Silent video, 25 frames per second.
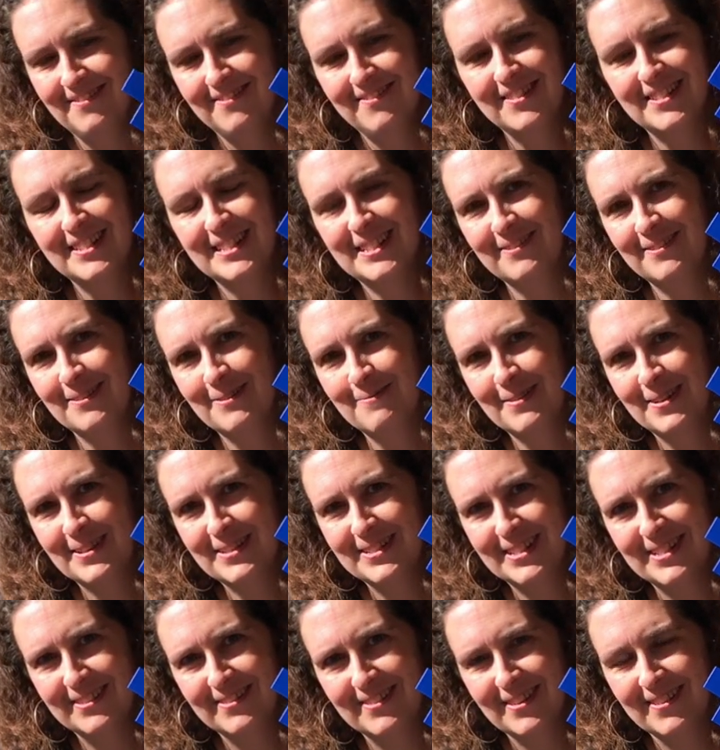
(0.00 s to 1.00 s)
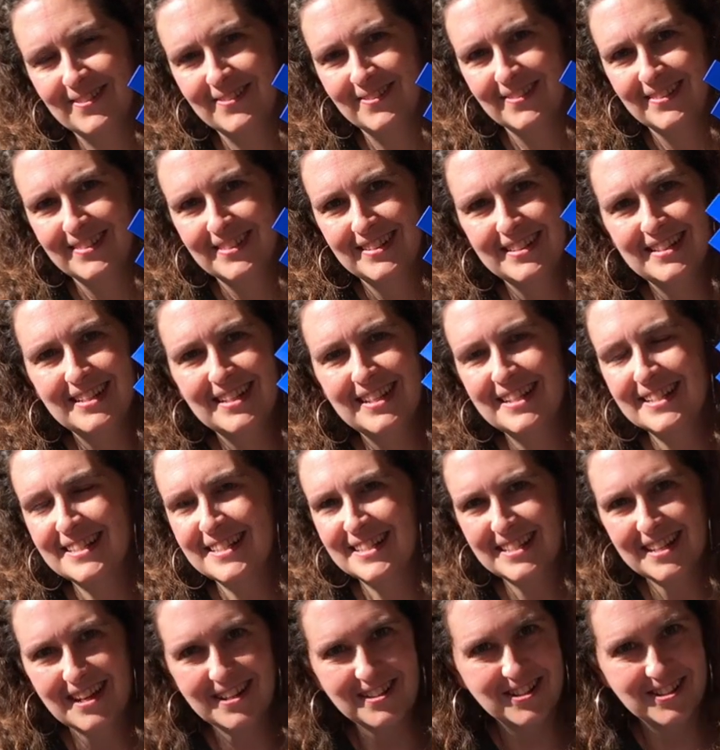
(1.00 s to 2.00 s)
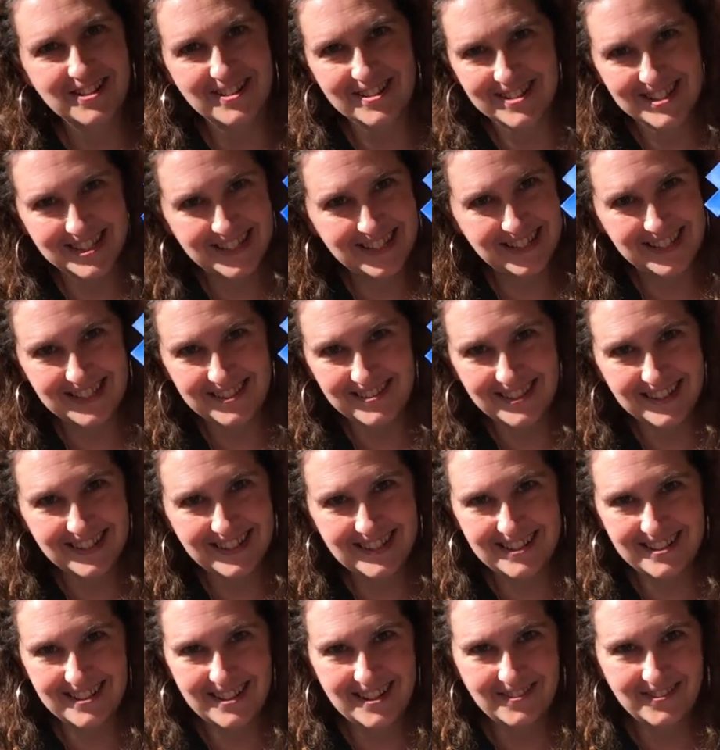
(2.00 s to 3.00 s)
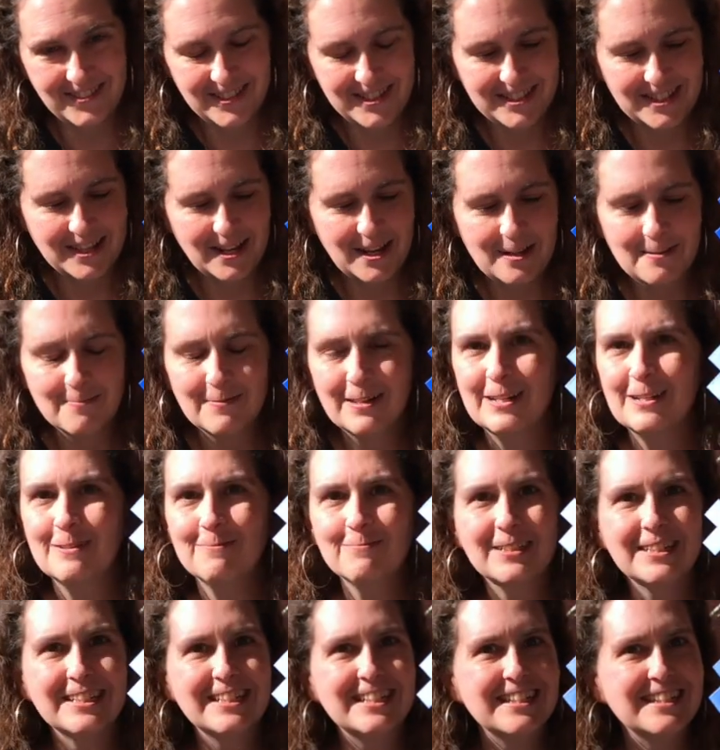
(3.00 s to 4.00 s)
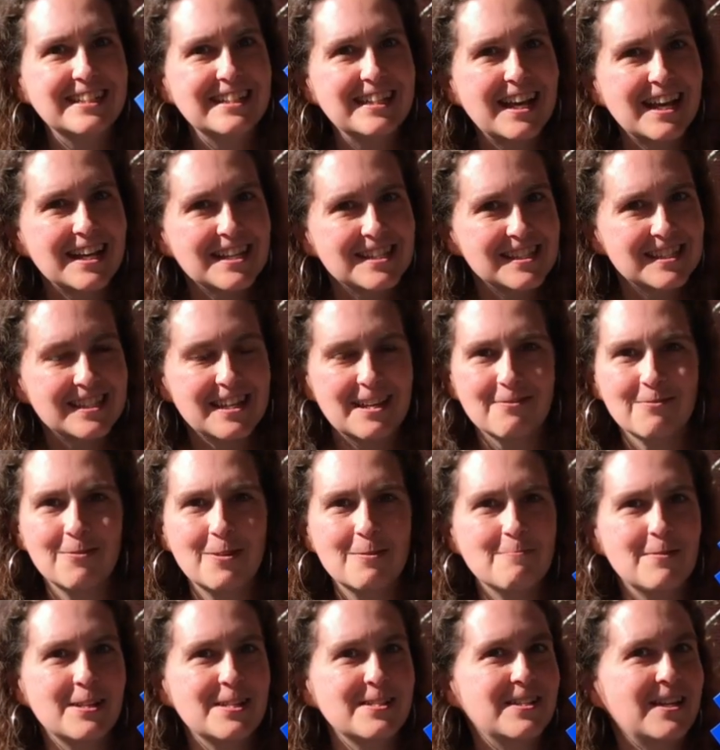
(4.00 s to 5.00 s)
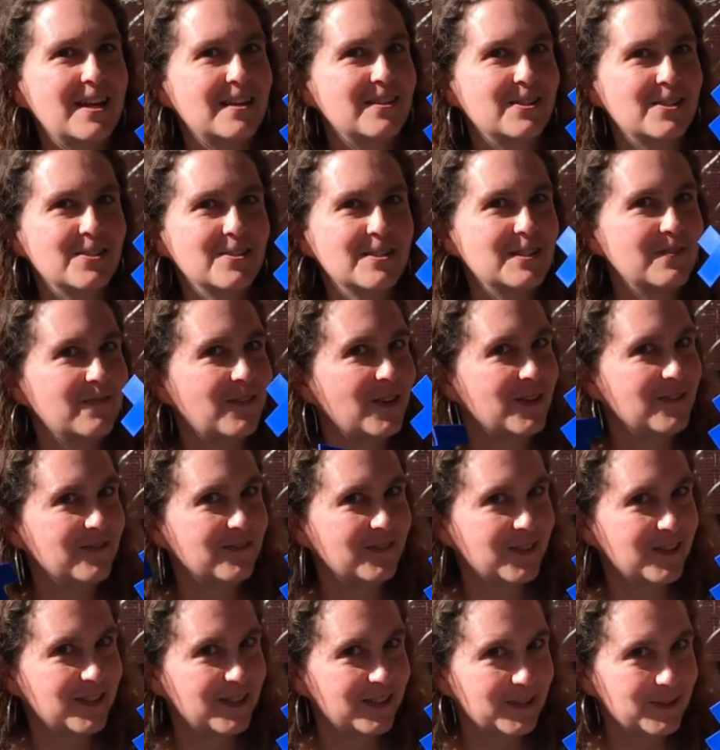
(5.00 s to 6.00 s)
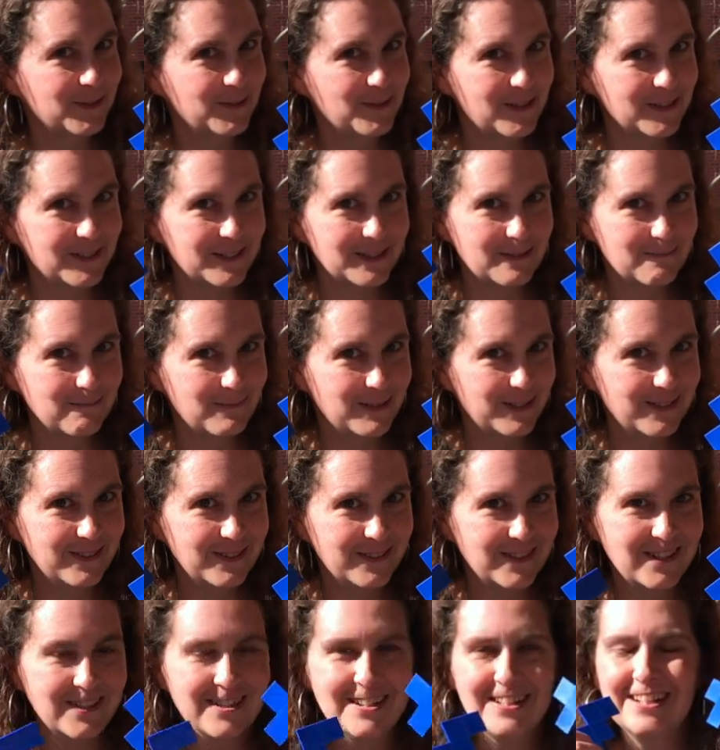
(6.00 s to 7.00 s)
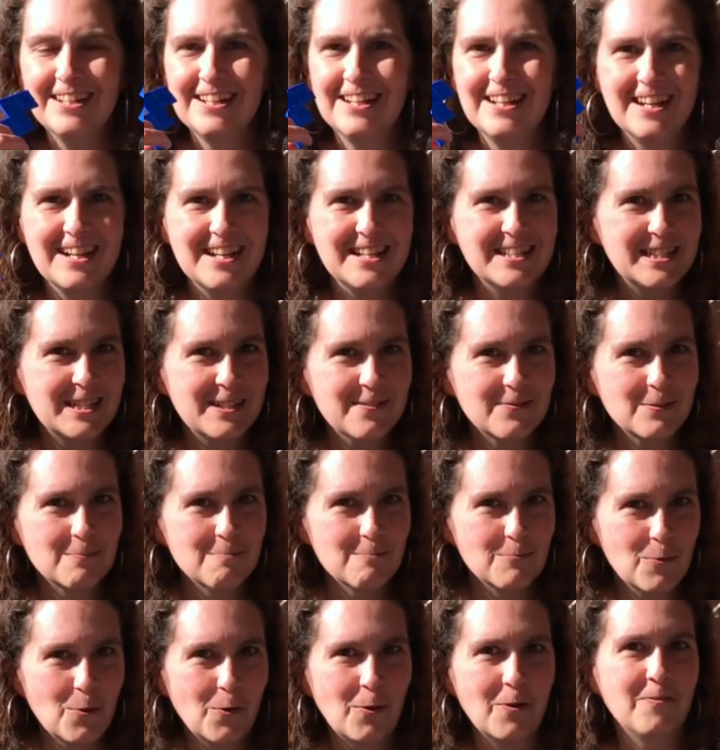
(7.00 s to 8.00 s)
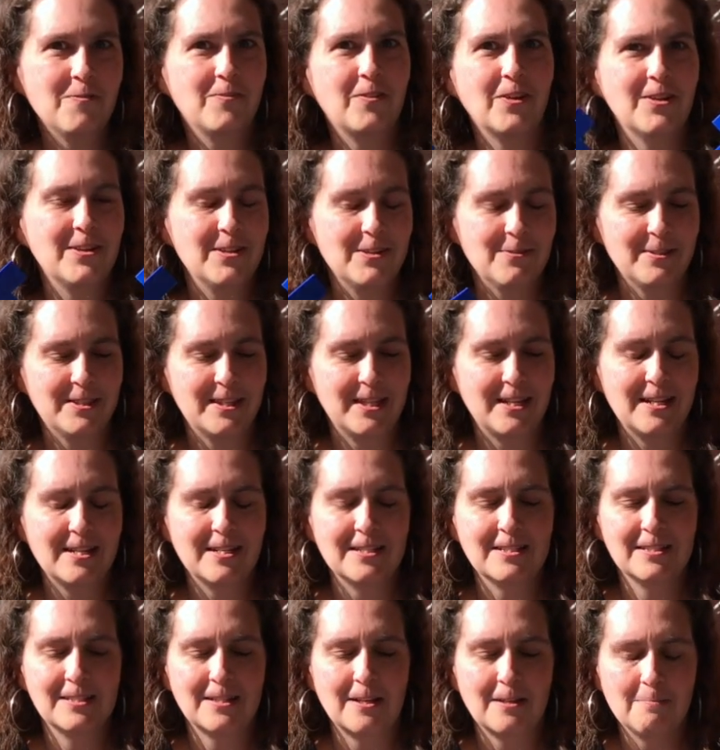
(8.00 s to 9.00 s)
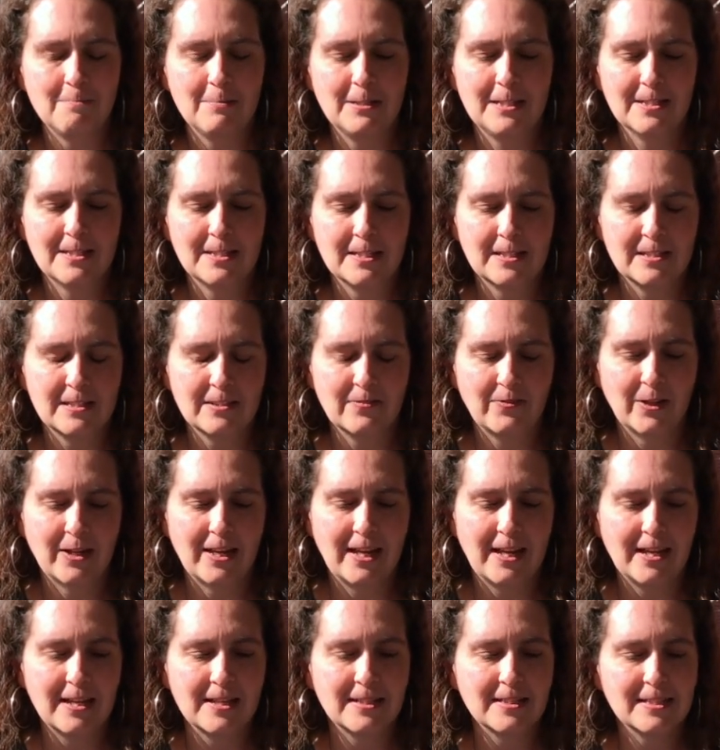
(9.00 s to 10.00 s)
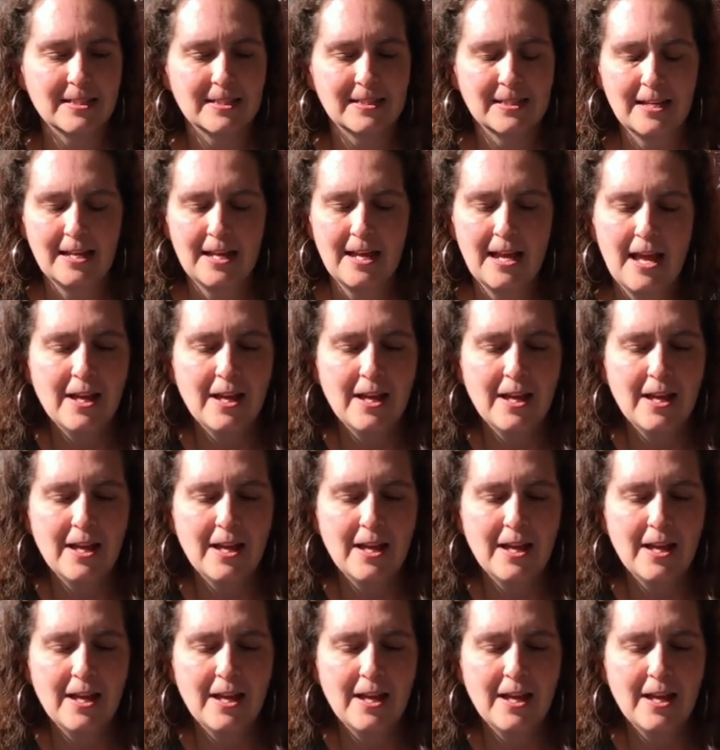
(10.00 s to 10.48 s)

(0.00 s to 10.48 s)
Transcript: What does it remind you of? it's Tetris. That's what I hear every time. And I'm like, yes. And what made Tetris fun for you on a computer is even more fun with the hands on pieces for kids.